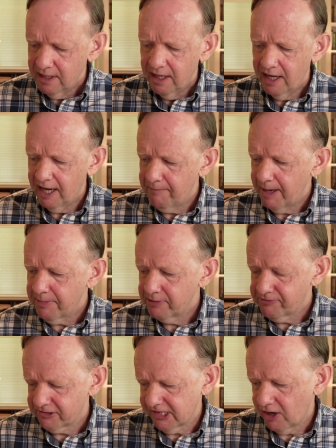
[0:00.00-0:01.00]
maybe
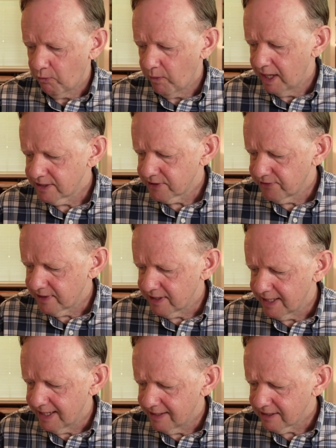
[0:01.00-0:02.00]
figuring out where do the
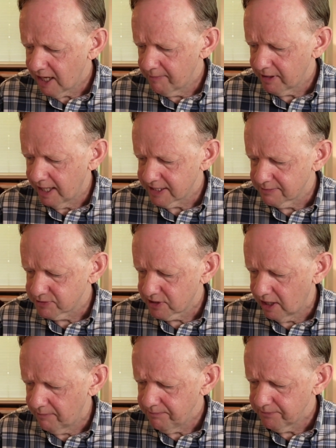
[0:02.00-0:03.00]
incoming items
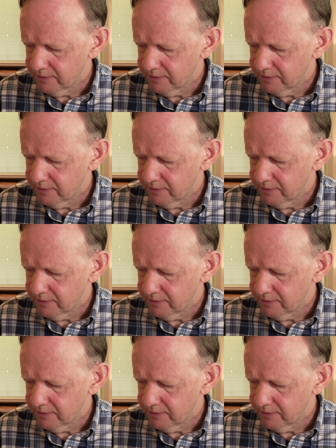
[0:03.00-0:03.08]
come